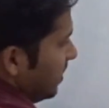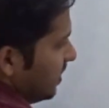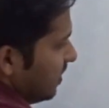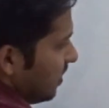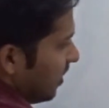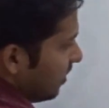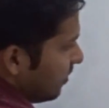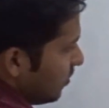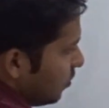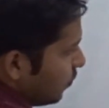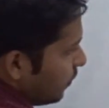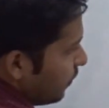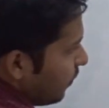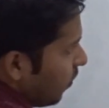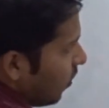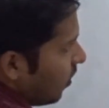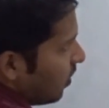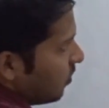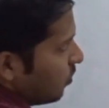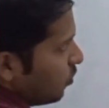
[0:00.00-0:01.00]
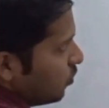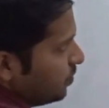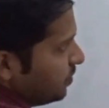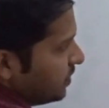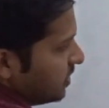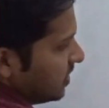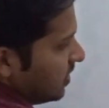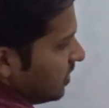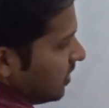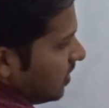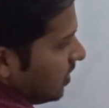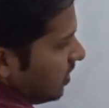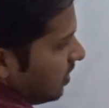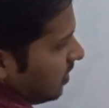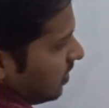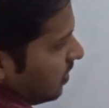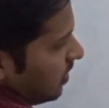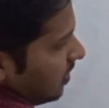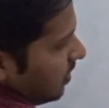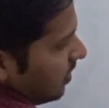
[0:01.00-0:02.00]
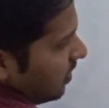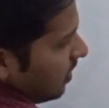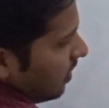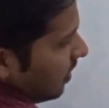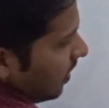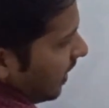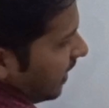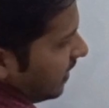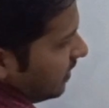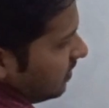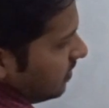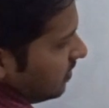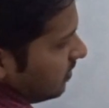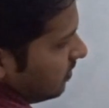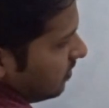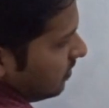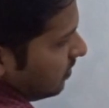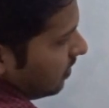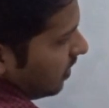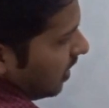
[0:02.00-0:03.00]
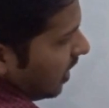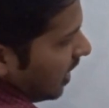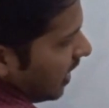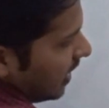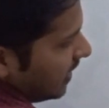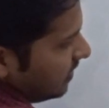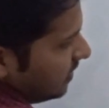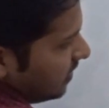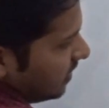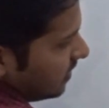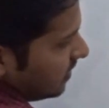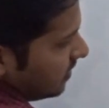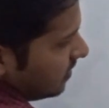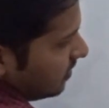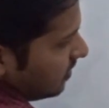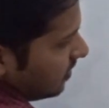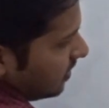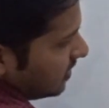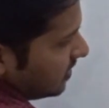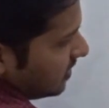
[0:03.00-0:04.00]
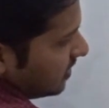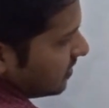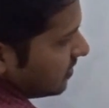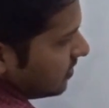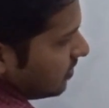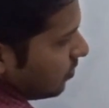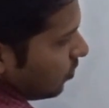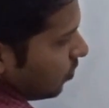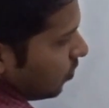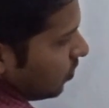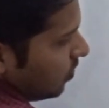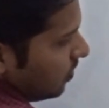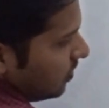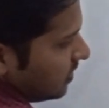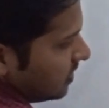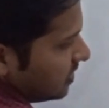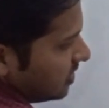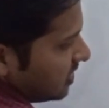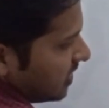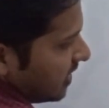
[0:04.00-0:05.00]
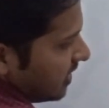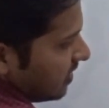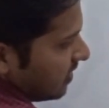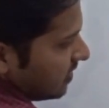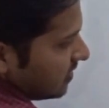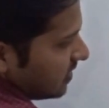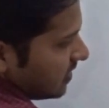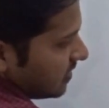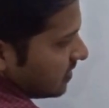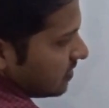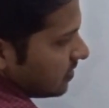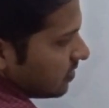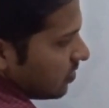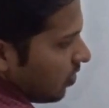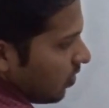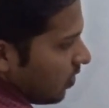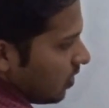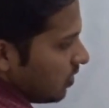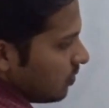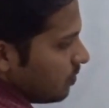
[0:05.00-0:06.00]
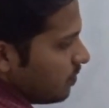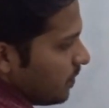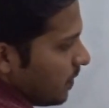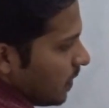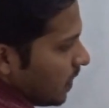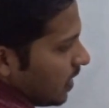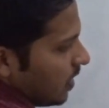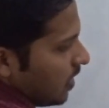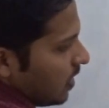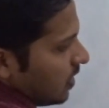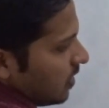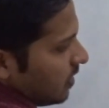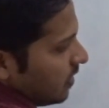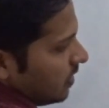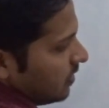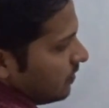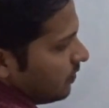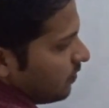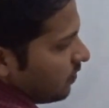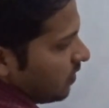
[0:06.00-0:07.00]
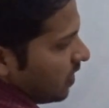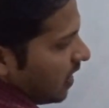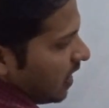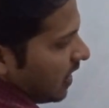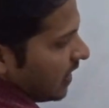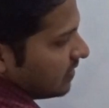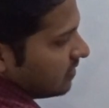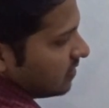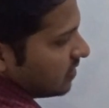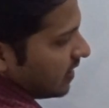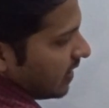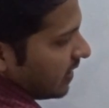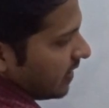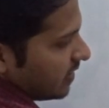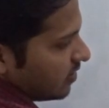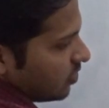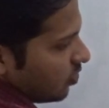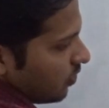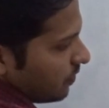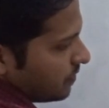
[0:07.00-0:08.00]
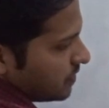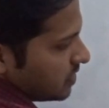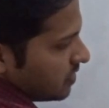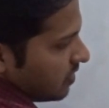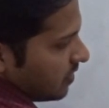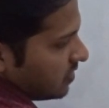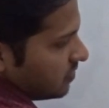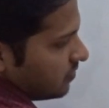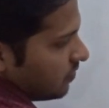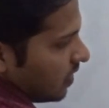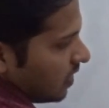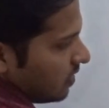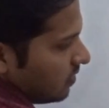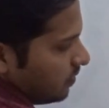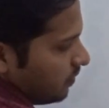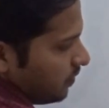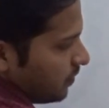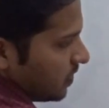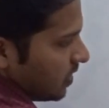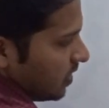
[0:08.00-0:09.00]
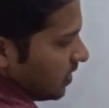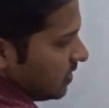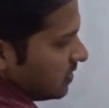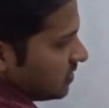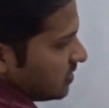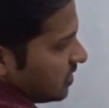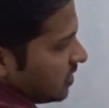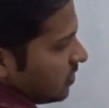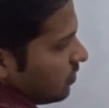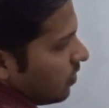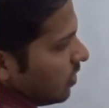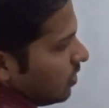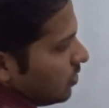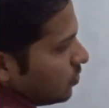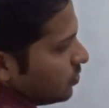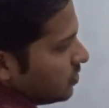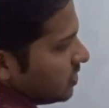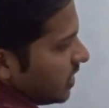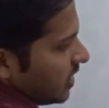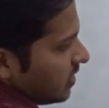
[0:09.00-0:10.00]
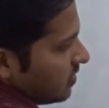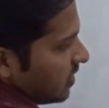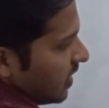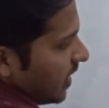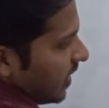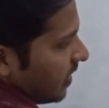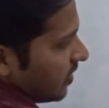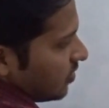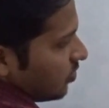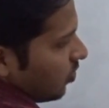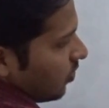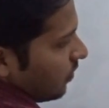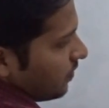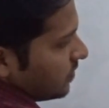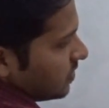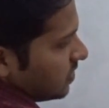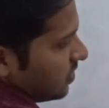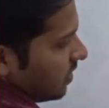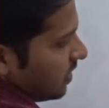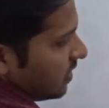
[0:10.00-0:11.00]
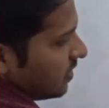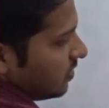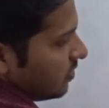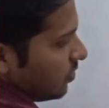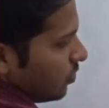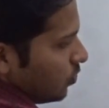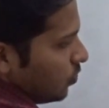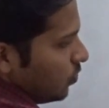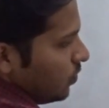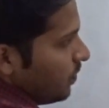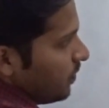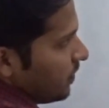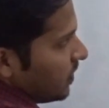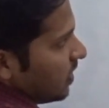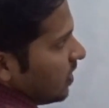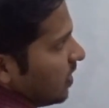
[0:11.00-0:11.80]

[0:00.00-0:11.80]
are two for loops, and I traces the row, J traces the column. If ith character of string 1 is equal to jth character of string 2,